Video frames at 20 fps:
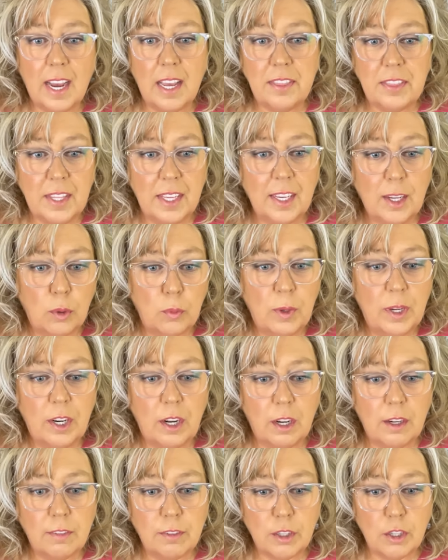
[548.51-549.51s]
I think I went
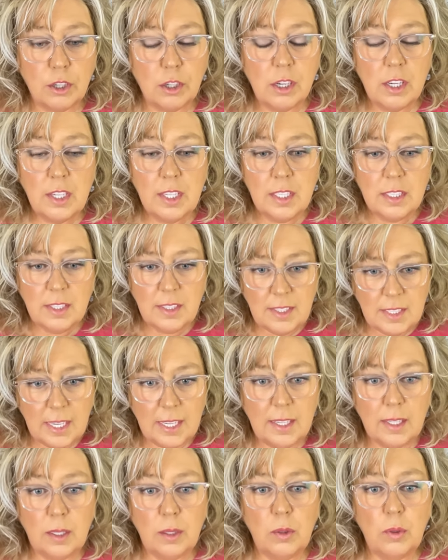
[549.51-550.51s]
over
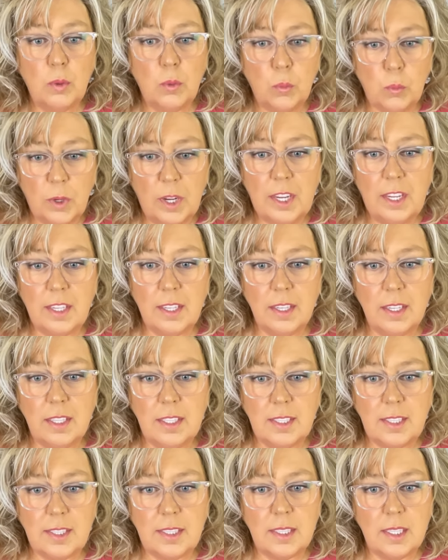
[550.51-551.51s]
10
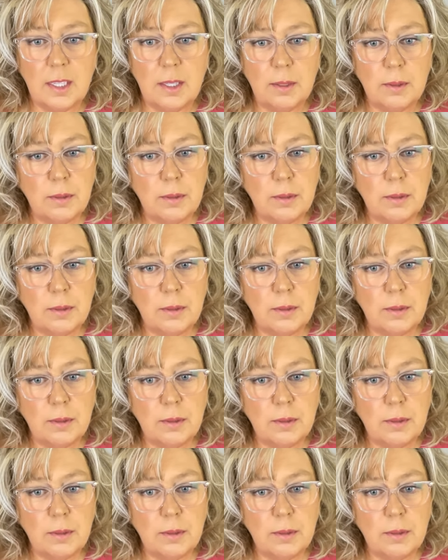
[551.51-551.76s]
wigs.